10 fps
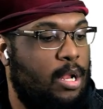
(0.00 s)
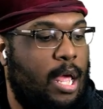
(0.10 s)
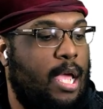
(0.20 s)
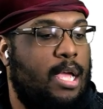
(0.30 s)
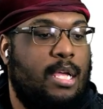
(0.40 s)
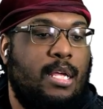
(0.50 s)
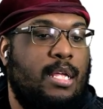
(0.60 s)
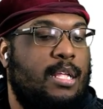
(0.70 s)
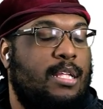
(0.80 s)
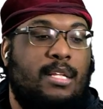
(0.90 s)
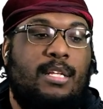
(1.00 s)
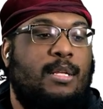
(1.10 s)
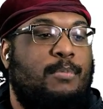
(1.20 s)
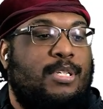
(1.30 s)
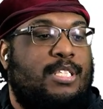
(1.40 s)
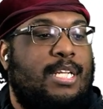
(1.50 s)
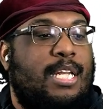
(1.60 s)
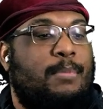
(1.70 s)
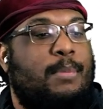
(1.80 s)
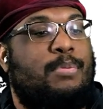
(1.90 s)
like push to the
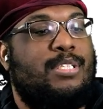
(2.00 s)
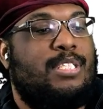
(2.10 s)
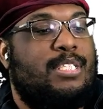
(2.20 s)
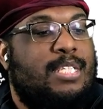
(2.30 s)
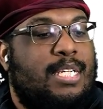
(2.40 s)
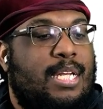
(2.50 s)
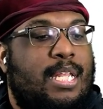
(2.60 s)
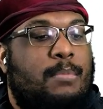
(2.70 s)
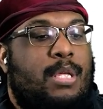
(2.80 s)
limit. Push I gotta tell you, I'm